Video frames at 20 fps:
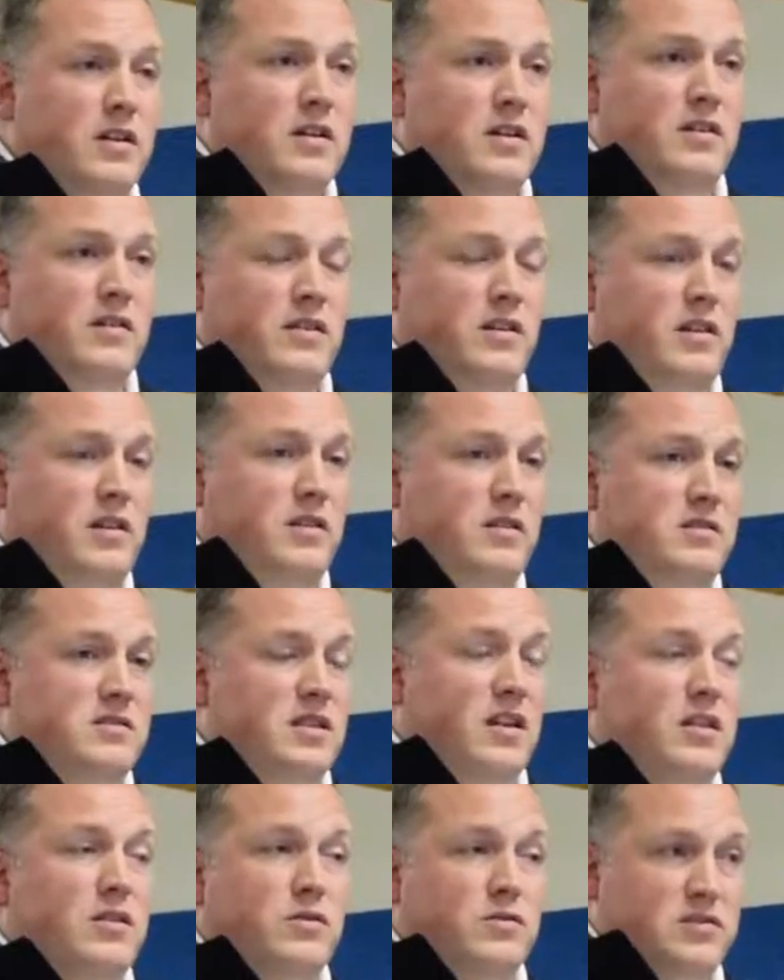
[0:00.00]
the
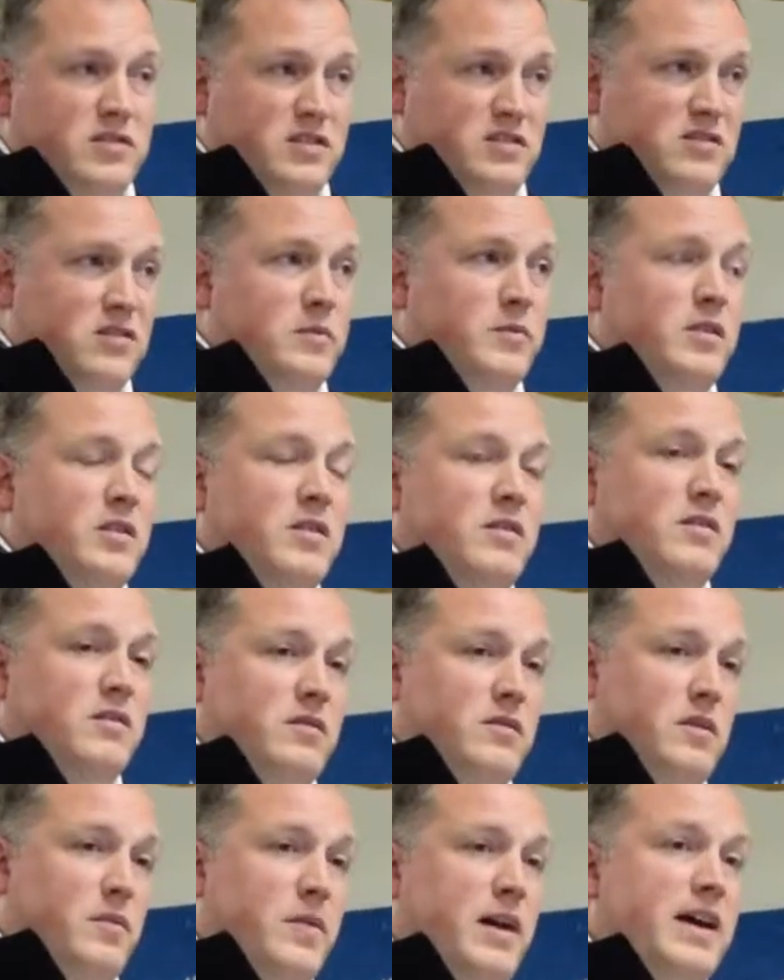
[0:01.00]
cyclone system and
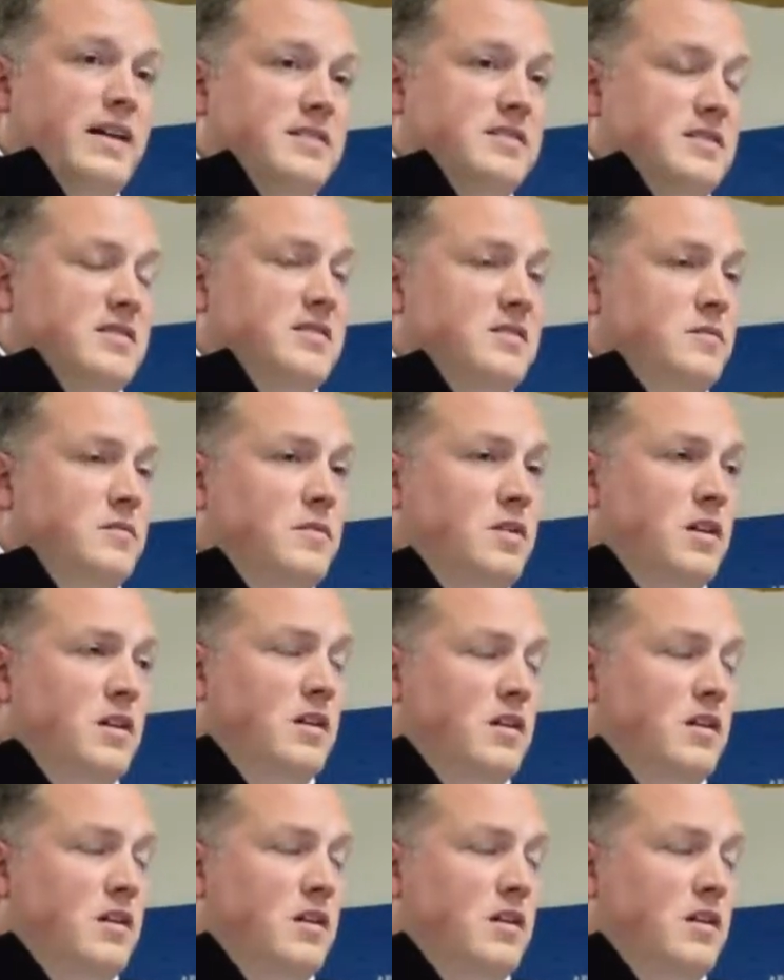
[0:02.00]
the bag system.